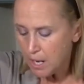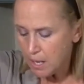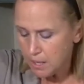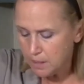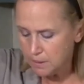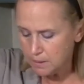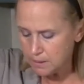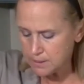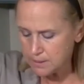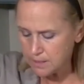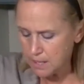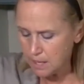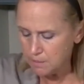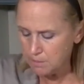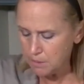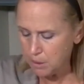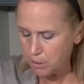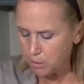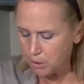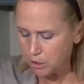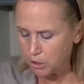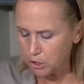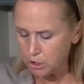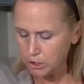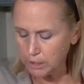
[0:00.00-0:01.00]
In this time
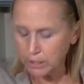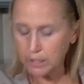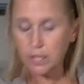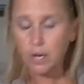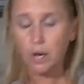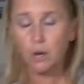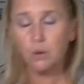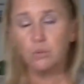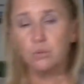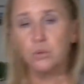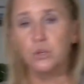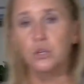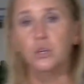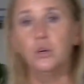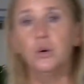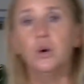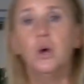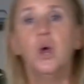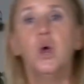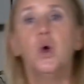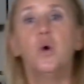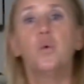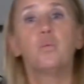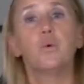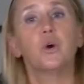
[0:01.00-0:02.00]
that we're cooking our roux,
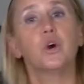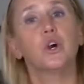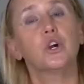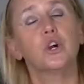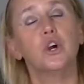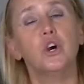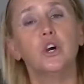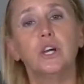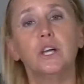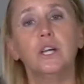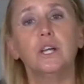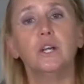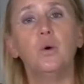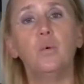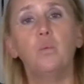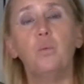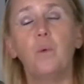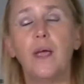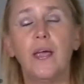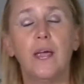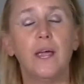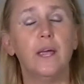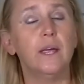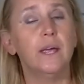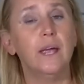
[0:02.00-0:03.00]
we're cooking
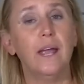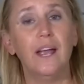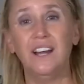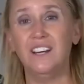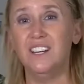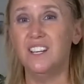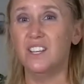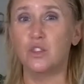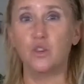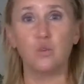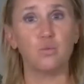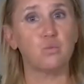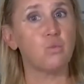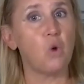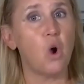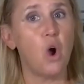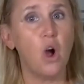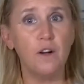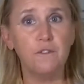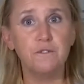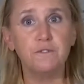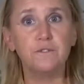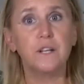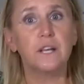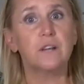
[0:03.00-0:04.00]
away any of the
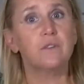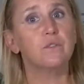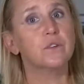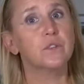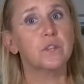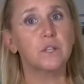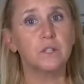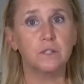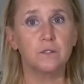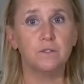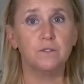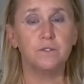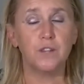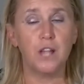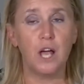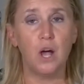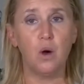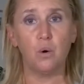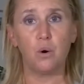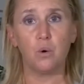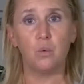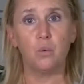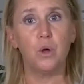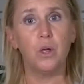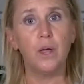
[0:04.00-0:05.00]
raw flavor that the
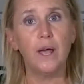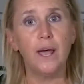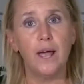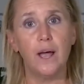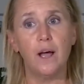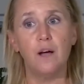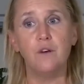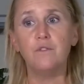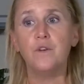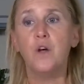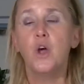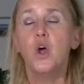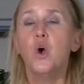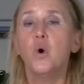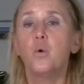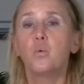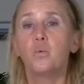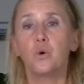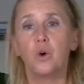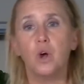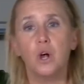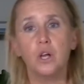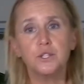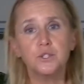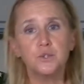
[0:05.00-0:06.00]
flour will have.
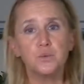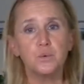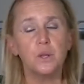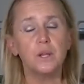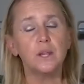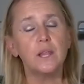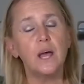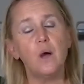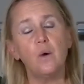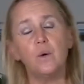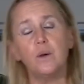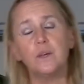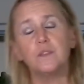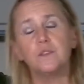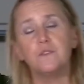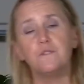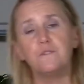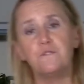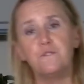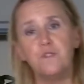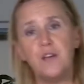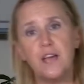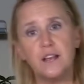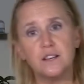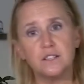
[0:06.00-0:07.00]
We're also allowing the
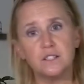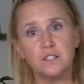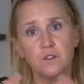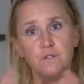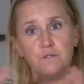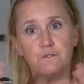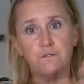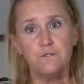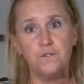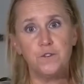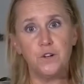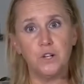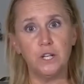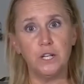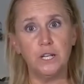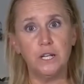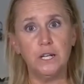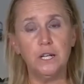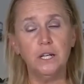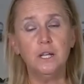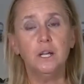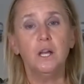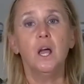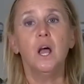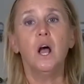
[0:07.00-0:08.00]
fat to
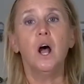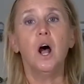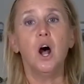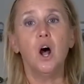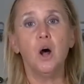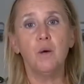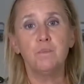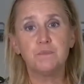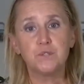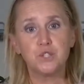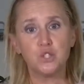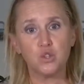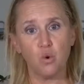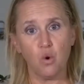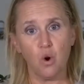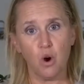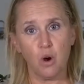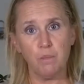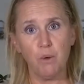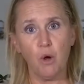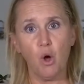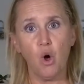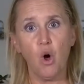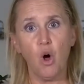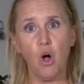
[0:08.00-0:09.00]
fully
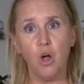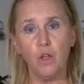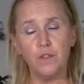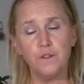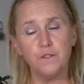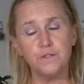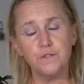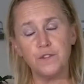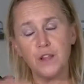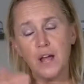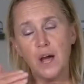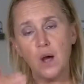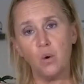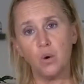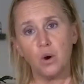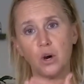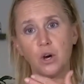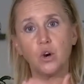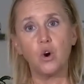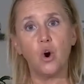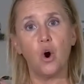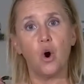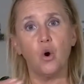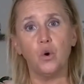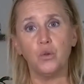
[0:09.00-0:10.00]
absorb all the
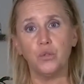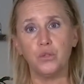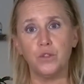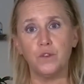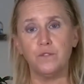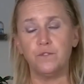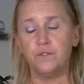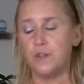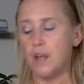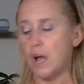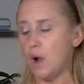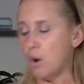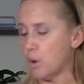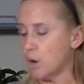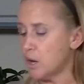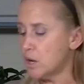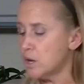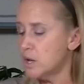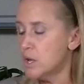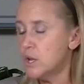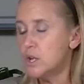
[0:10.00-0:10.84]
flour, coat the flour,